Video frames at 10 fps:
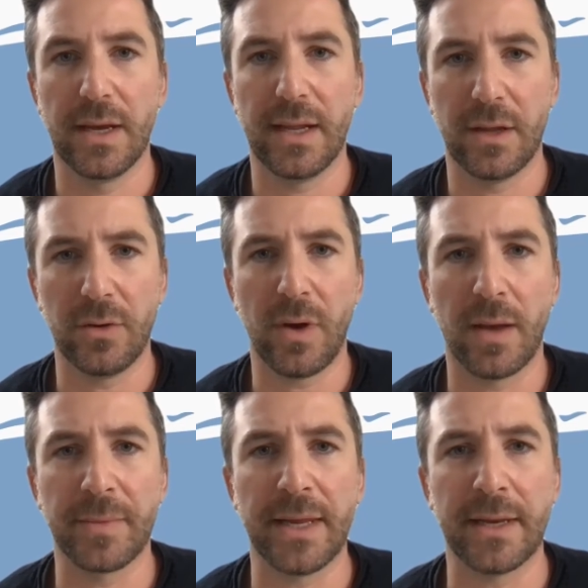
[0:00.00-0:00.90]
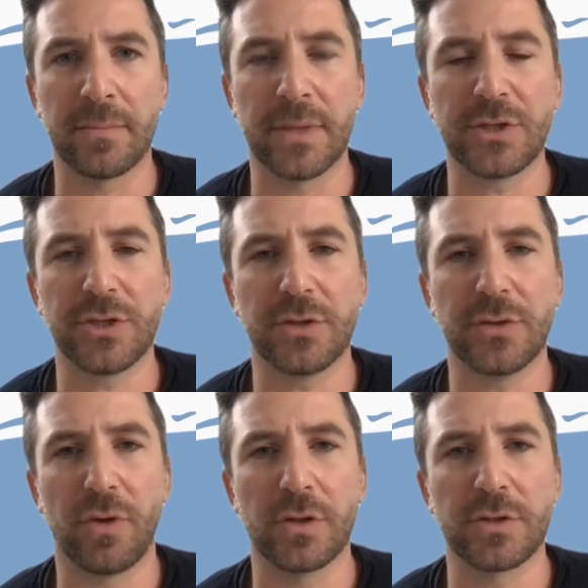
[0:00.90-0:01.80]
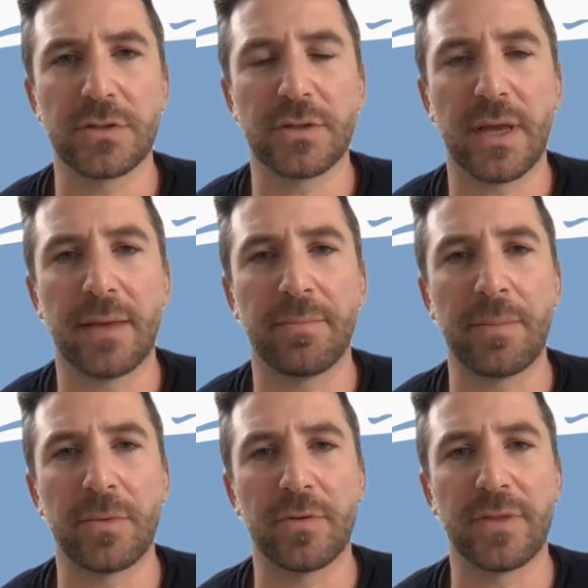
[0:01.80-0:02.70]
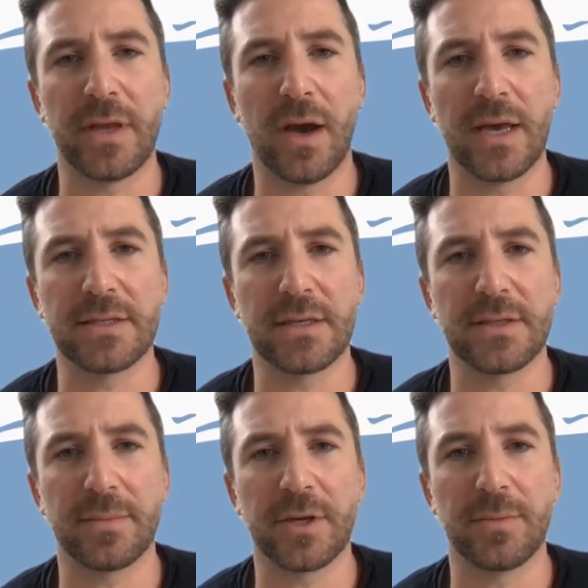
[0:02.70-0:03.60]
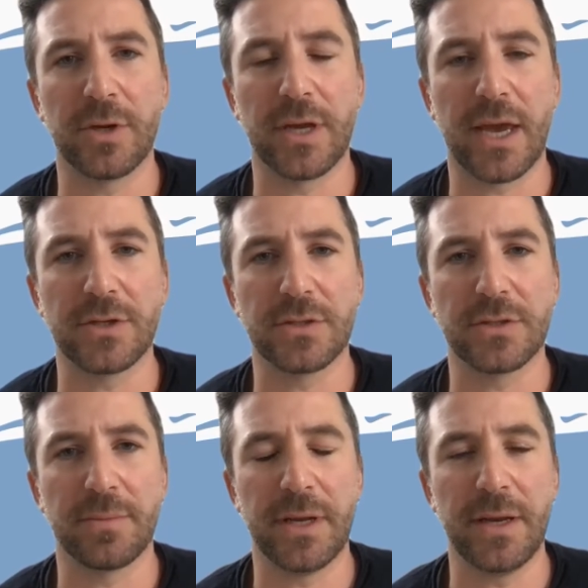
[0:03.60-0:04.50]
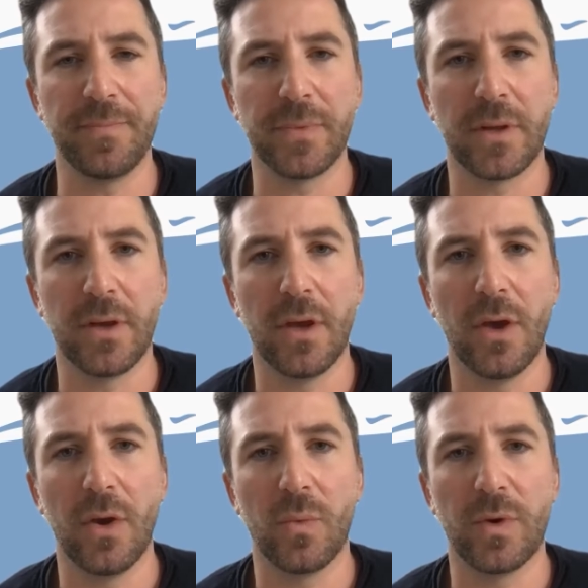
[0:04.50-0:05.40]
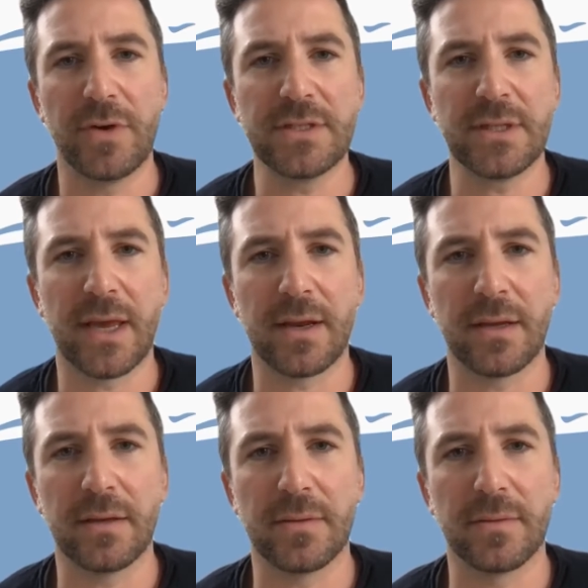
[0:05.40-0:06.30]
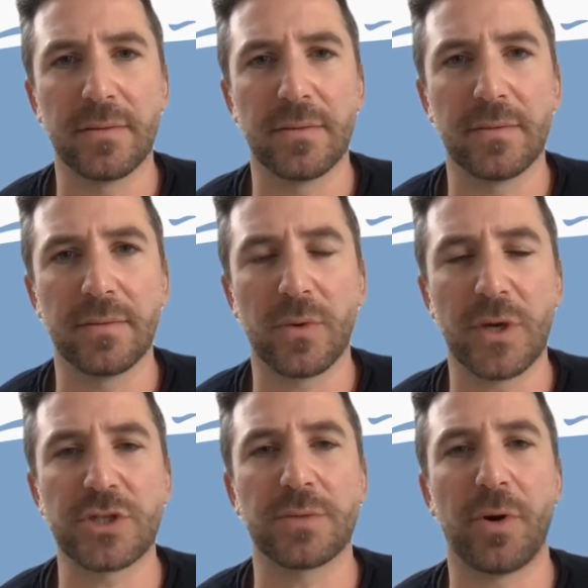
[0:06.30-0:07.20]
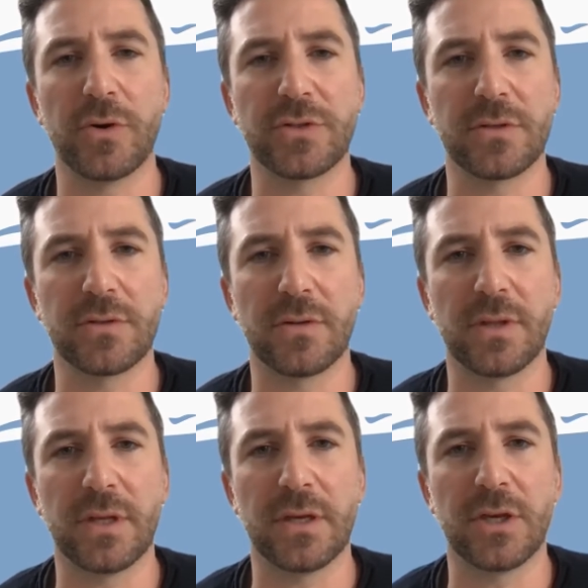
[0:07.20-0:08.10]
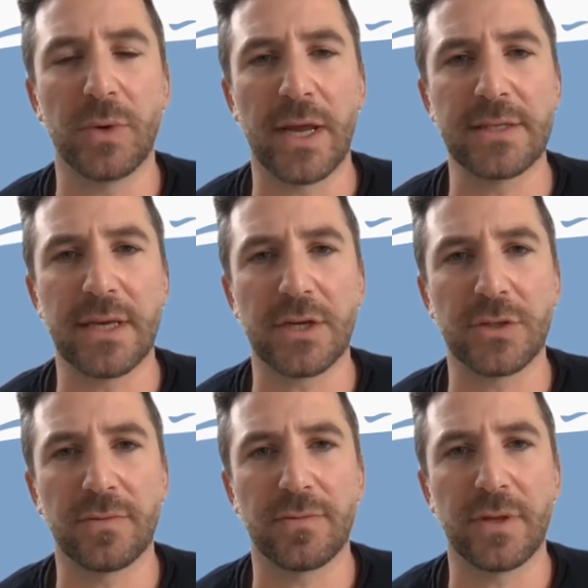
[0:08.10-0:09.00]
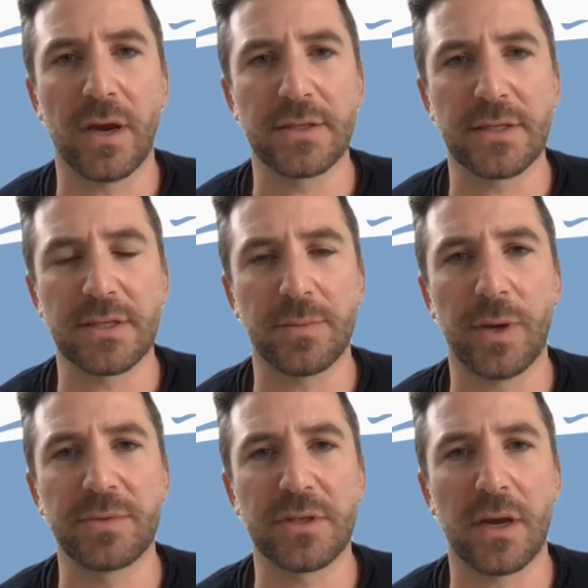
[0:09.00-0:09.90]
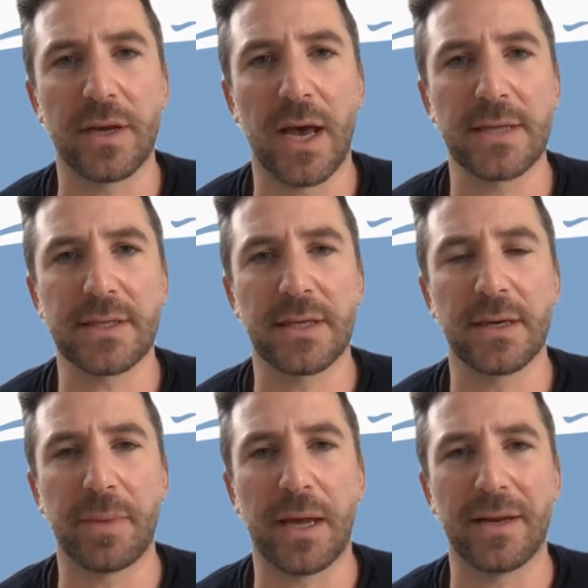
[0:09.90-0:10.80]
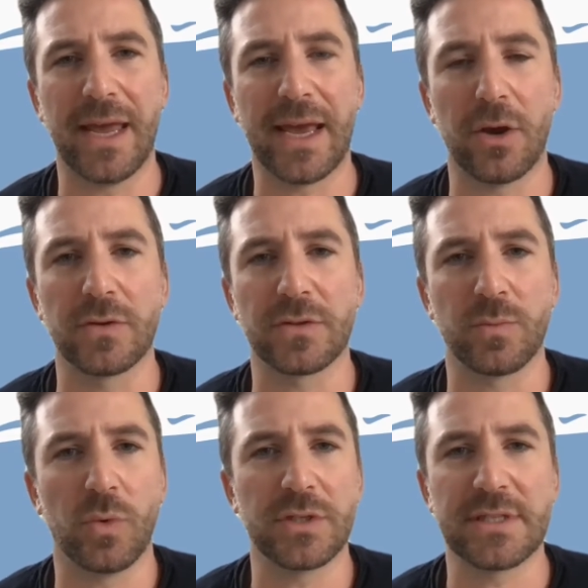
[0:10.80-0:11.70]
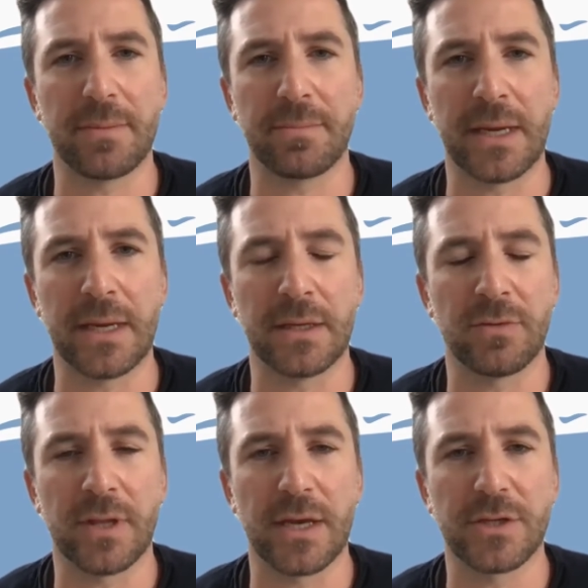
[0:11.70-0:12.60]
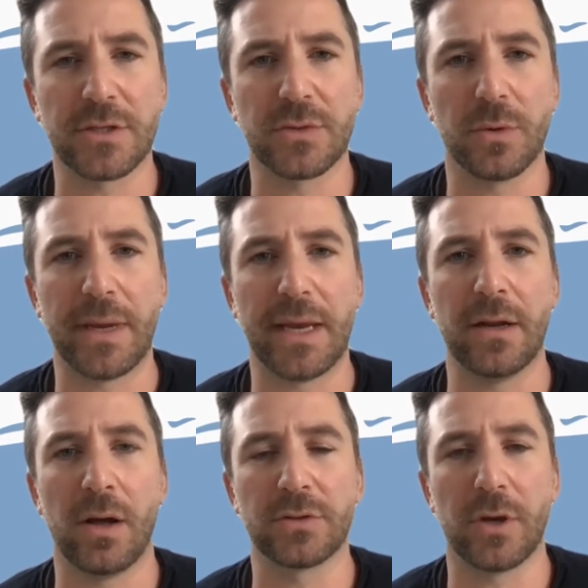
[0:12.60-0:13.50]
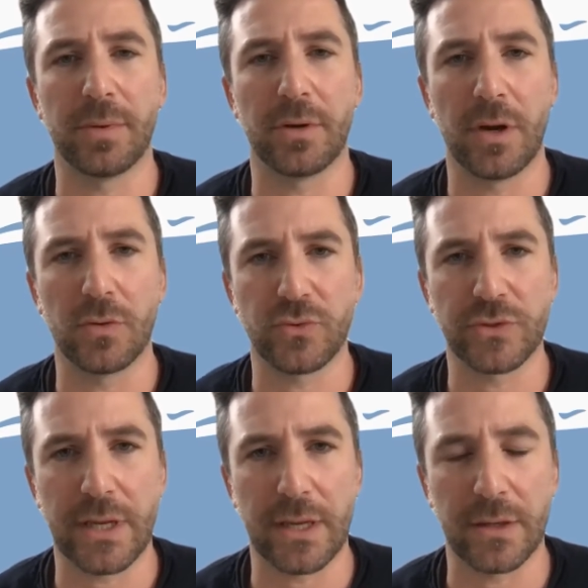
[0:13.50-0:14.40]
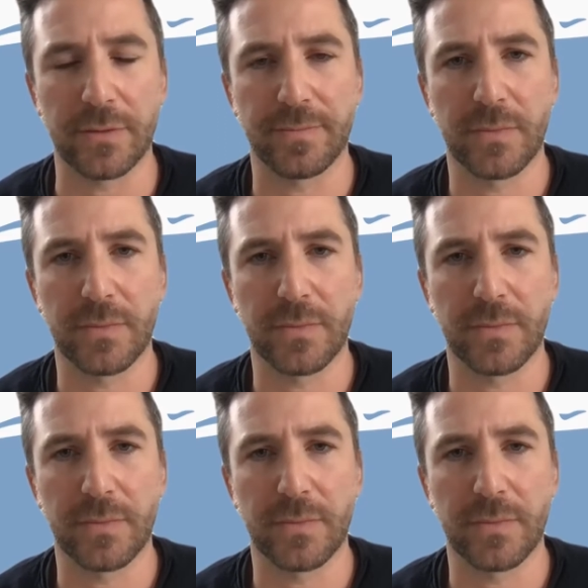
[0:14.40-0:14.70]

Hello, I'm Gideon Blecher, urologist and member of the ISSM Communications Committee. We've recently had a question posted to the Q&A section of the ISSM website asking about echoes and what does that mean in relation to a penile Doppler ultrasound.